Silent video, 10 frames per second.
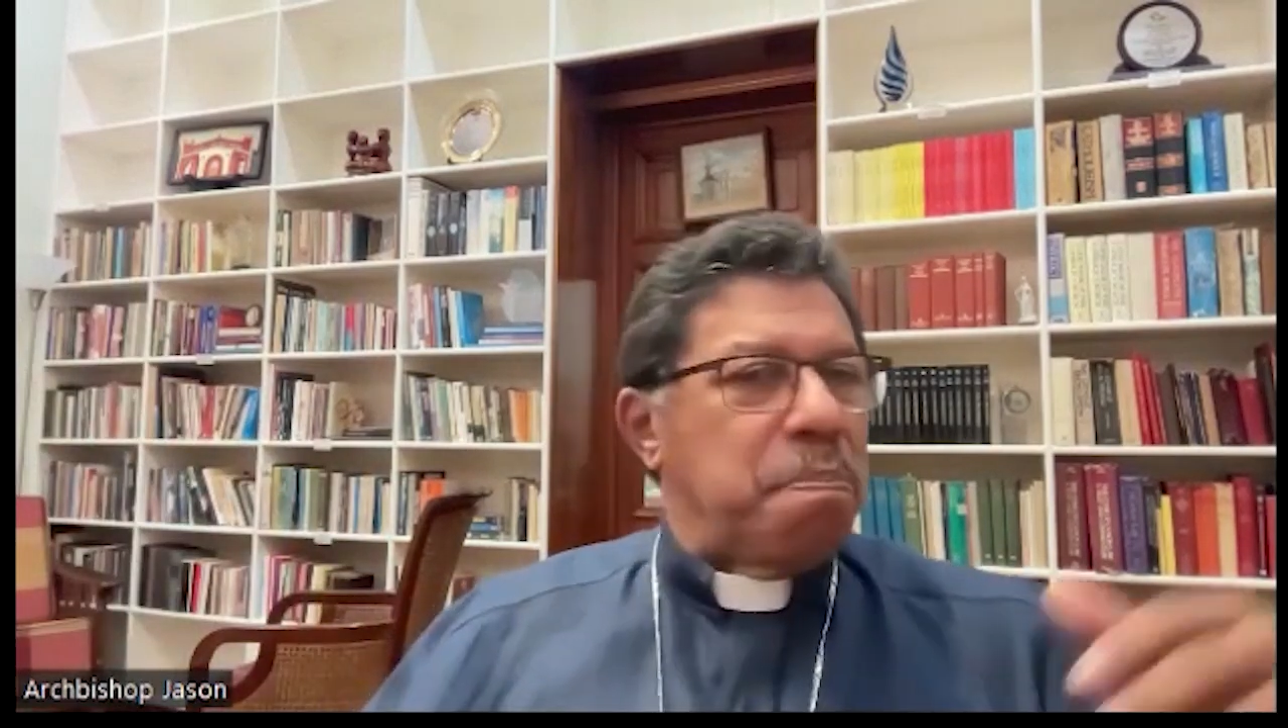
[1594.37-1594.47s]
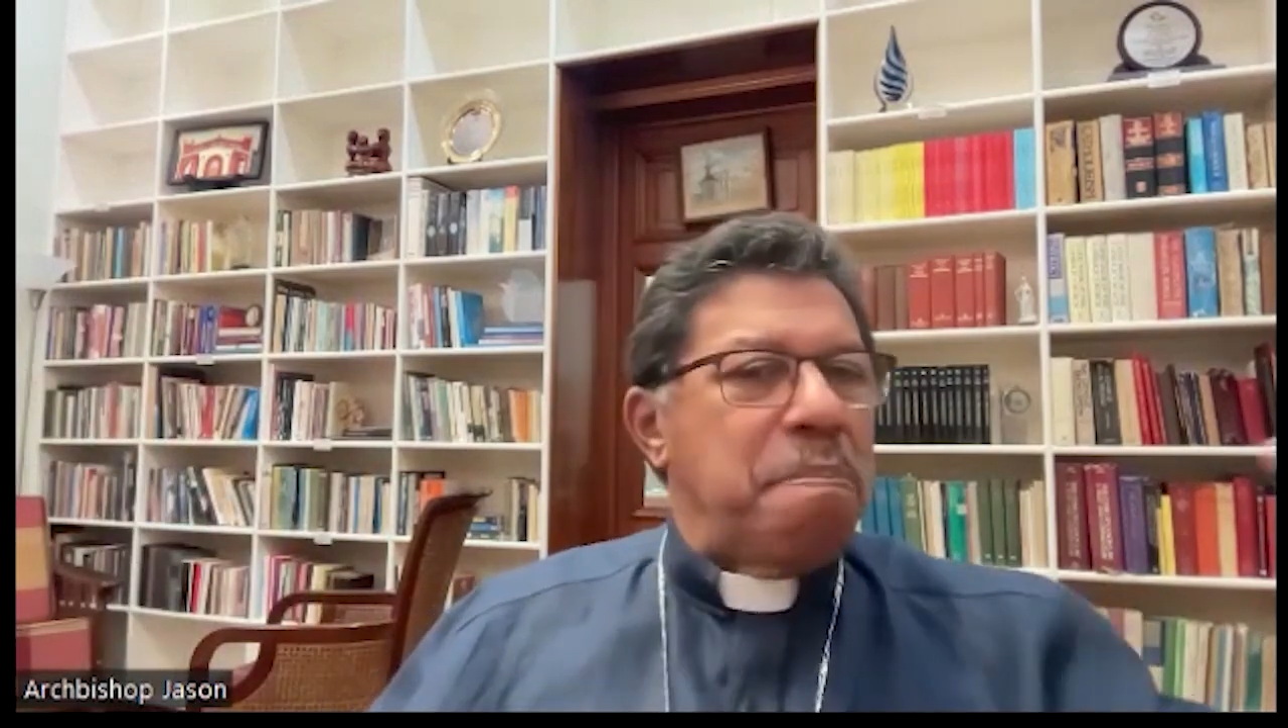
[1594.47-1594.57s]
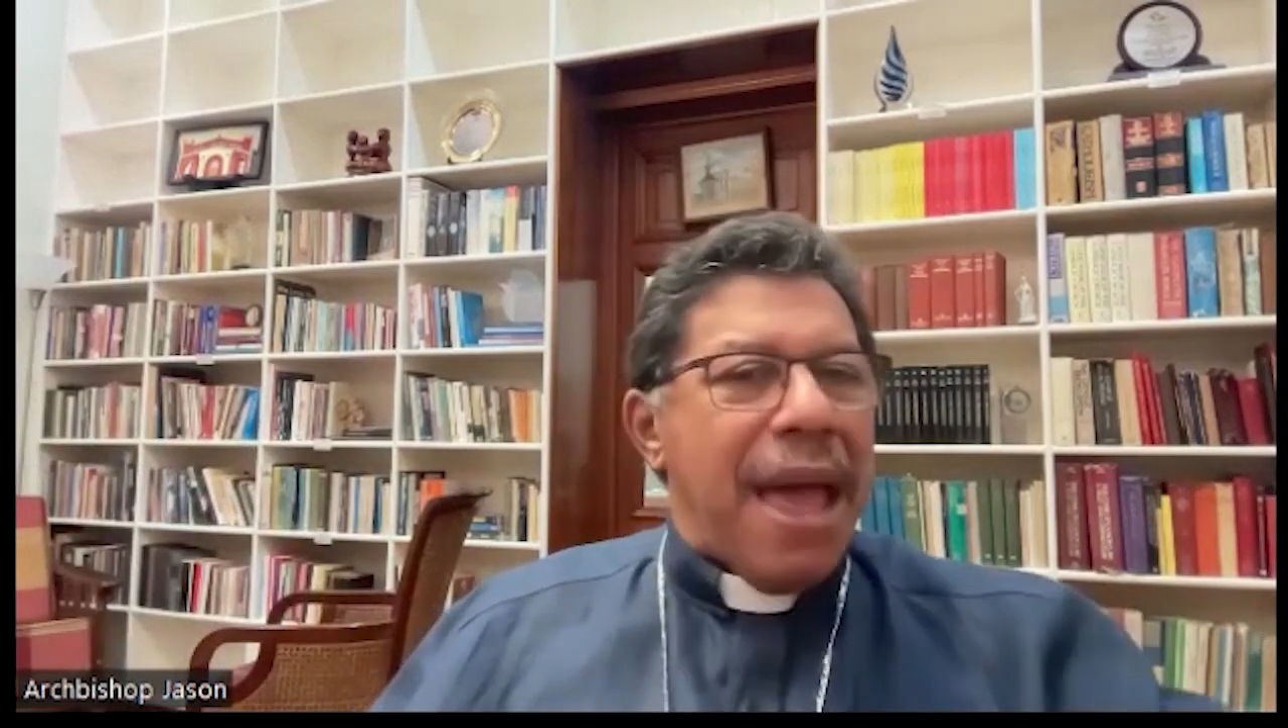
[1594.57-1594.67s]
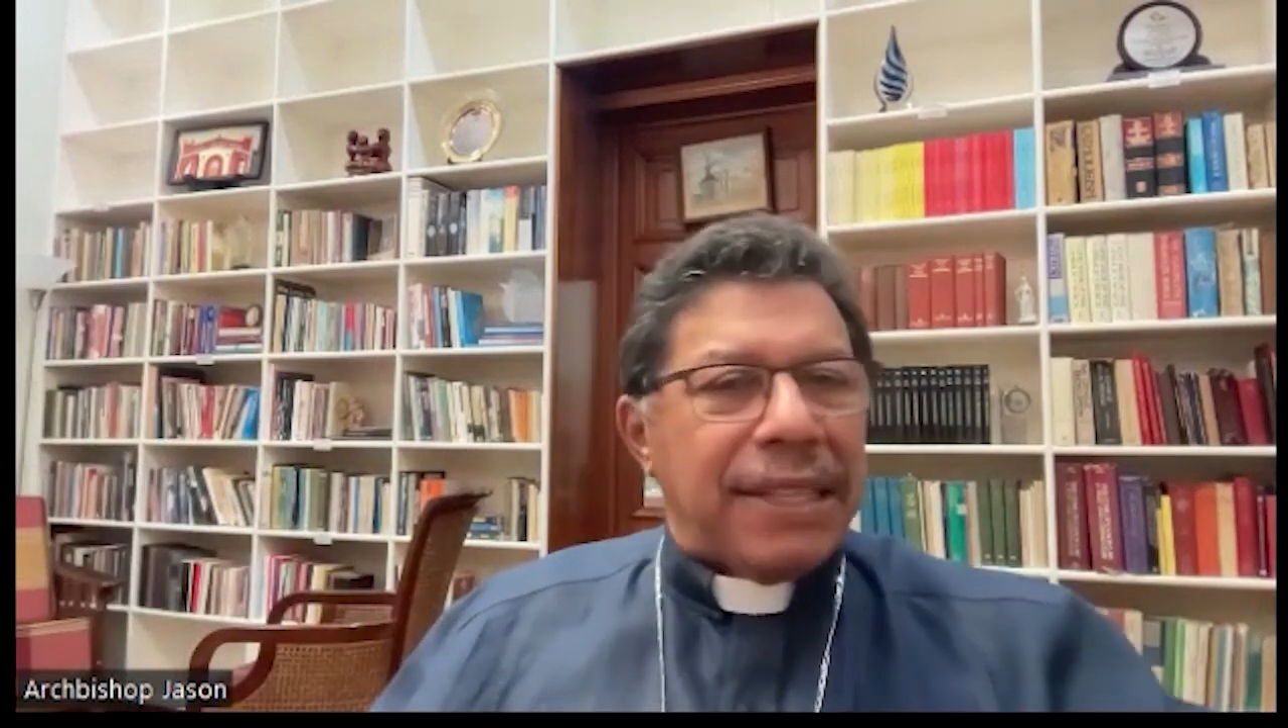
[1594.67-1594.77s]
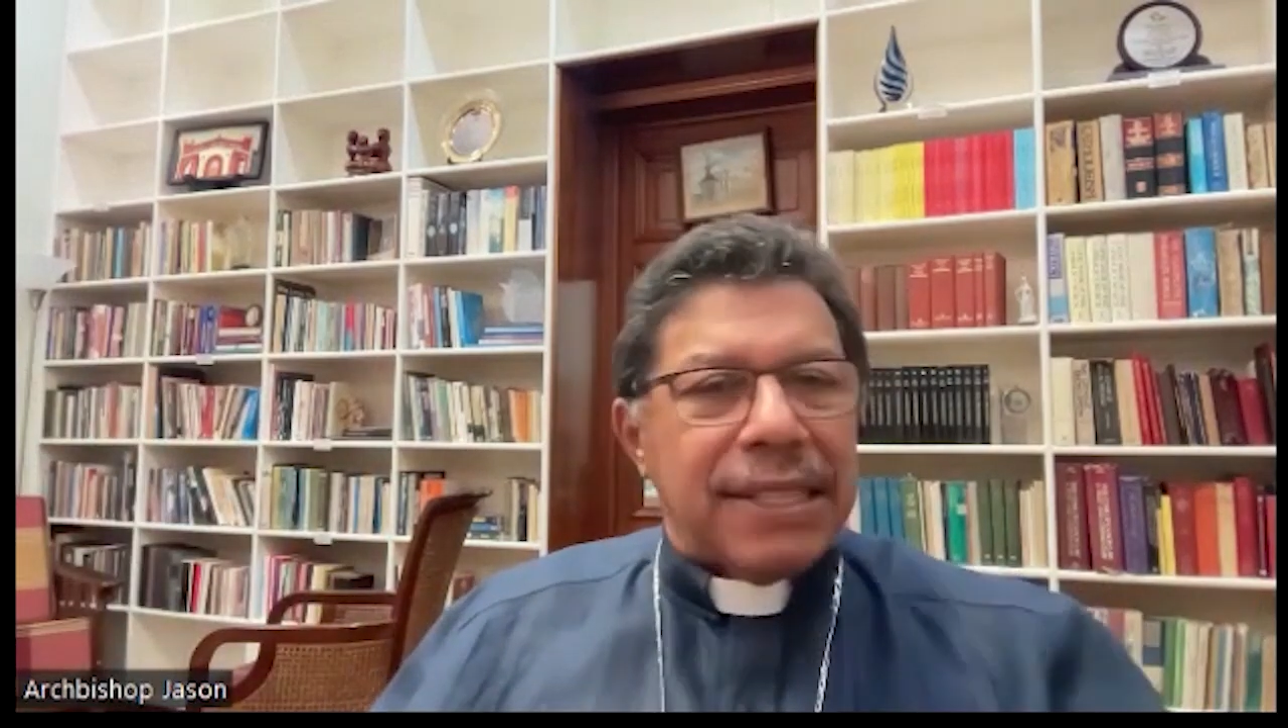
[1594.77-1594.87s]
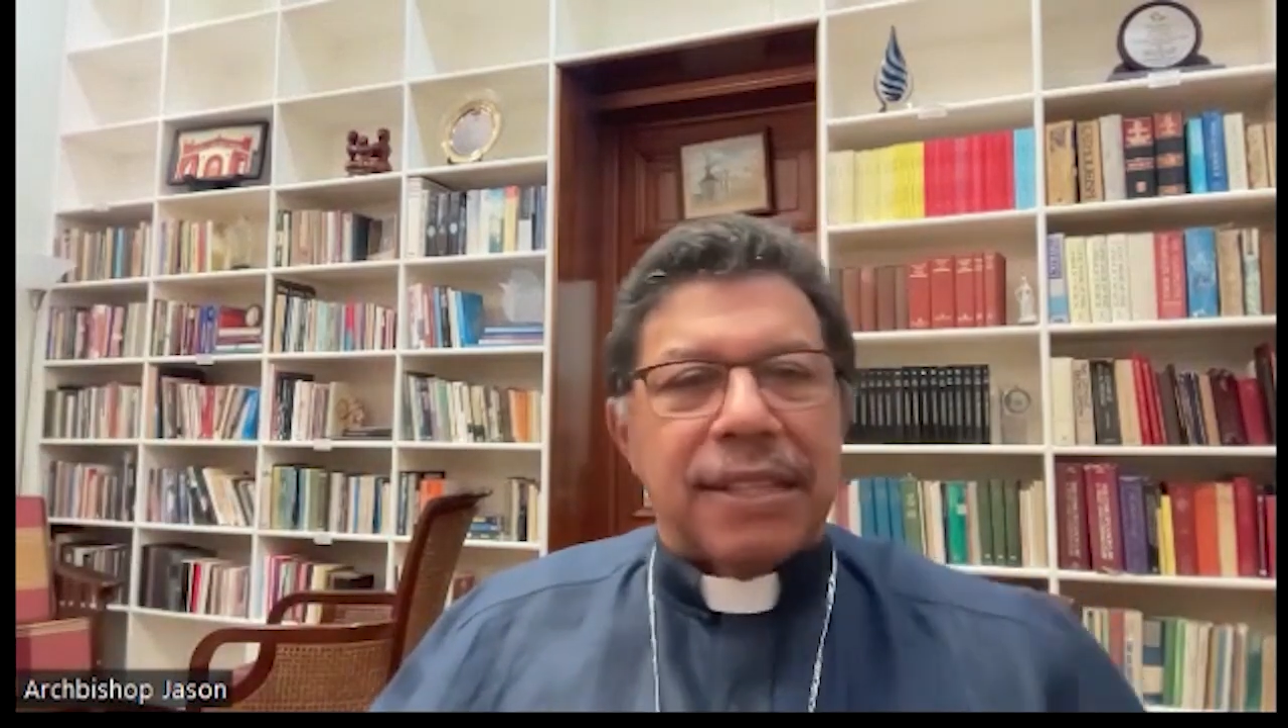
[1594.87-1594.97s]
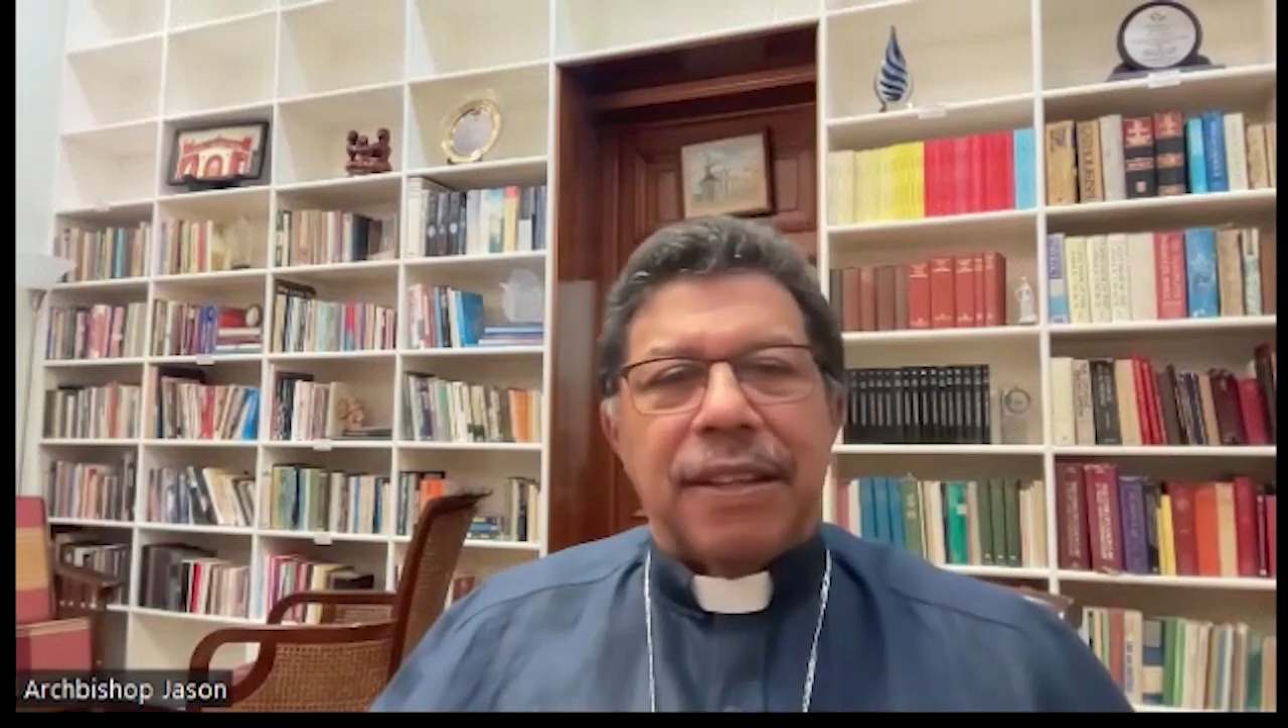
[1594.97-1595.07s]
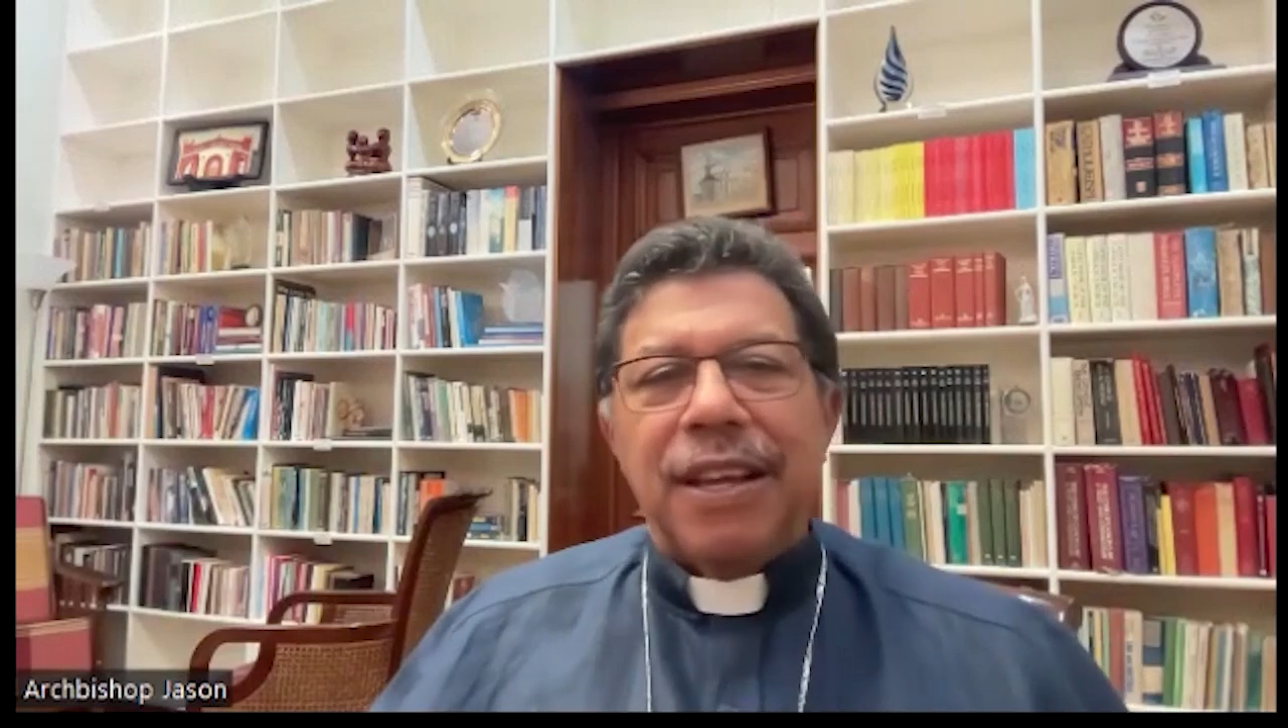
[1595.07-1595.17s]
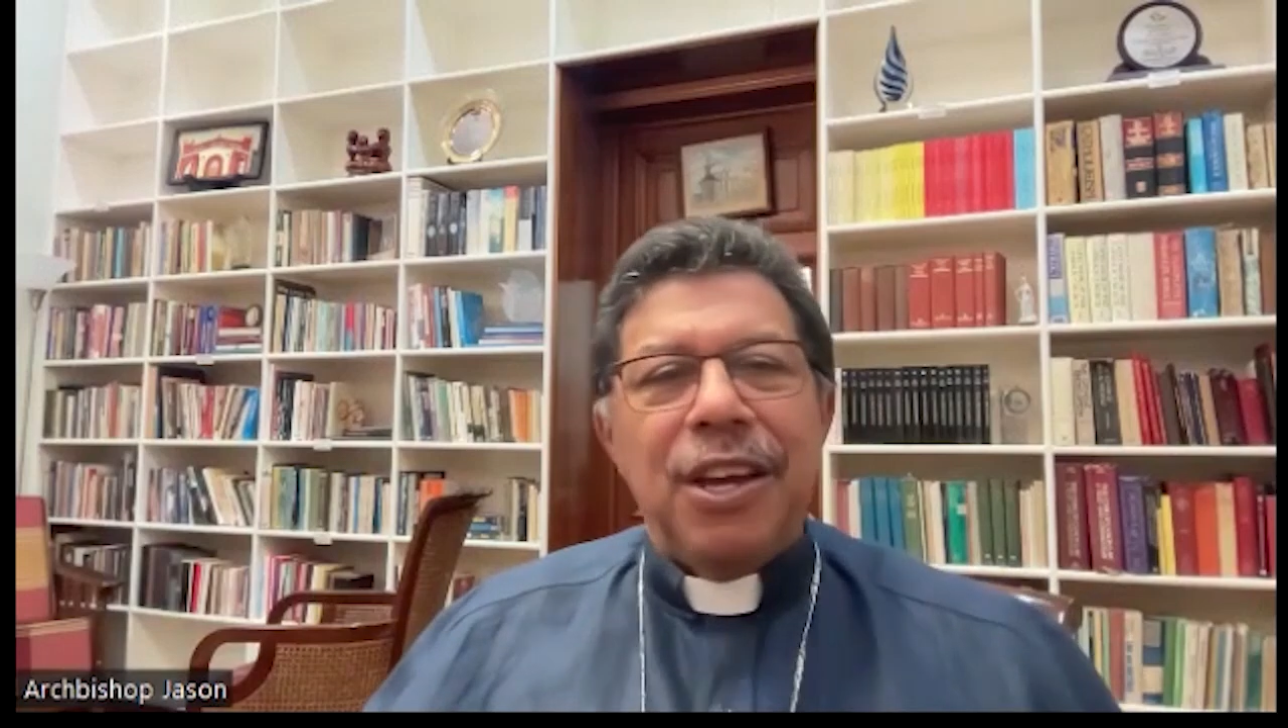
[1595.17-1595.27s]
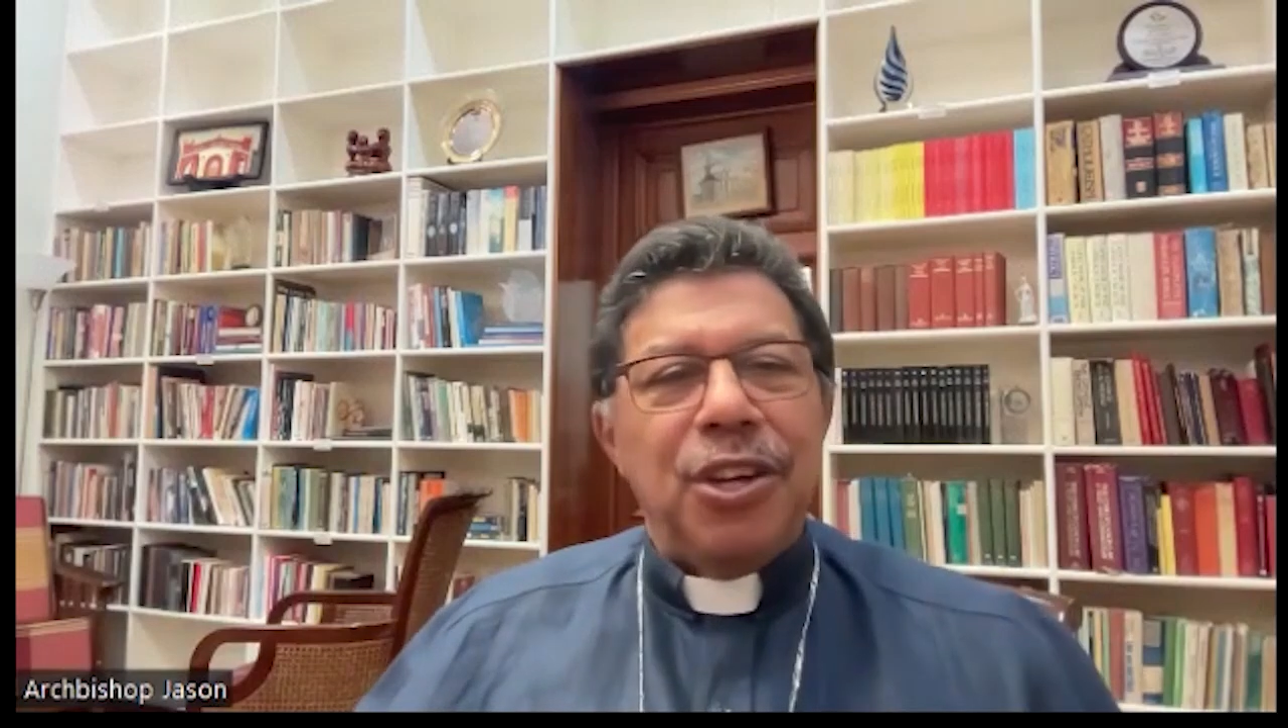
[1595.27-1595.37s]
medicine,